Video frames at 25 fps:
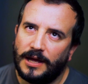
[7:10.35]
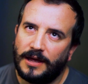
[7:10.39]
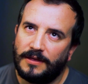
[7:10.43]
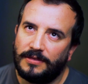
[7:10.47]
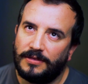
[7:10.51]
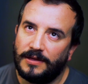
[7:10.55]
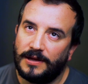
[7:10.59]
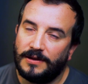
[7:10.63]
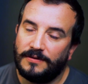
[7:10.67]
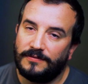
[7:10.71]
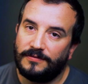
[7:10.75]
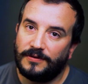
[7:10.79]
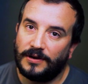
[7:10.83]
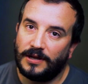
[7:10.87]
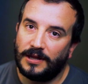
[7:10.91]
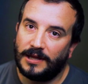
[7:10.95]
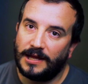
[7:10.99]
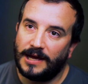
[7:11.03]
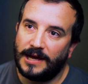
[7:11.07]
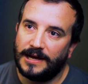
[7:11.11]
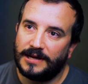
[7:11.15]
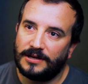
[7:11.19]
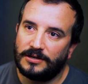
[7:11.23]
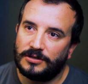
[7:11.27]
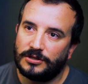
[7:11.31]
I think for
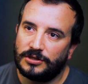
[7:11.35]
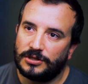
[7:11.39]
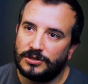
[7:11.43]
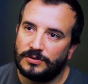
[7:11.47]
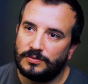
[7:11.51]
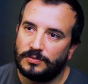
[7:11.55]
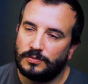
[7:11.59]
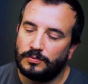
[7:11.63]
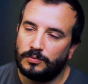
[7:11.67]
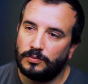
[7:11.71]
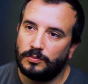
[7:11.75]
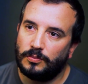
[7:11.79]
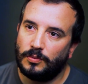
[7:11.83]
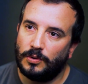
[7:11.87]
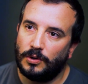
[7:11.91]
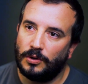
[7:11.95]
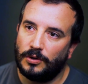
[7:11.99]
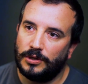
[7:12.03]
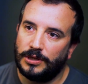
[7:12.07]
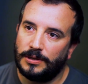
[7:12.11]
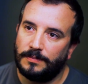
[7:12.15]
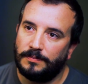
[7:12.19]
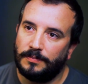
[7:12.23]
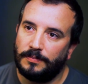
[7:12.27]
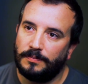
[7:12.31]
lagers,
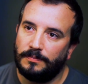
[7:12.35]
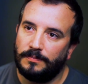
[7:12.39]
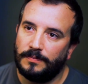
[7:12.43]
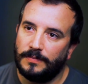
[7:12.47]
on